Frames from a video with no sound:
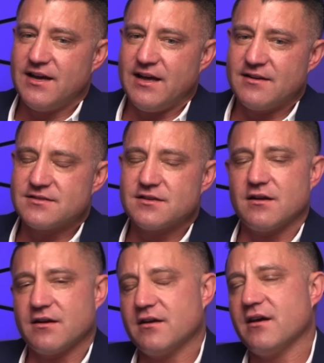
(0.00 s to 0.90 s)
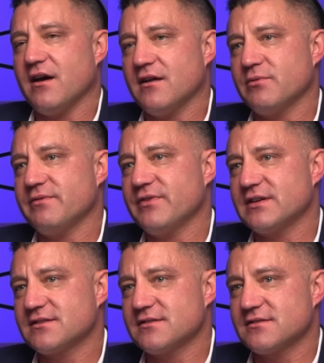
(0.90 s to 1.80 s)
And so, okay, how do we
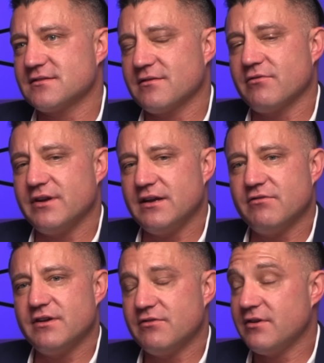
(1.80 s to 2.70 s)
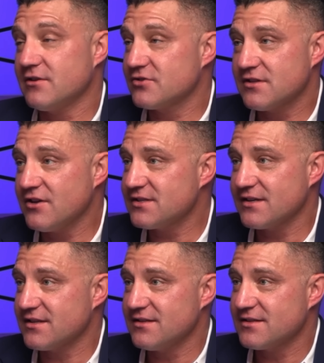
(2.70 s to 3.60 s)
fix this? Read. Because in those
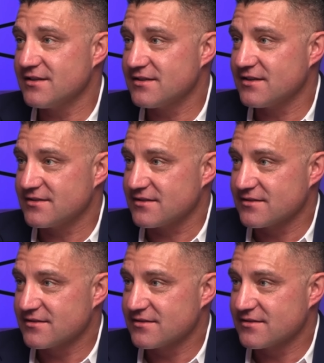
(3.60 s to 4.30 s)
days, the internet didn't exist.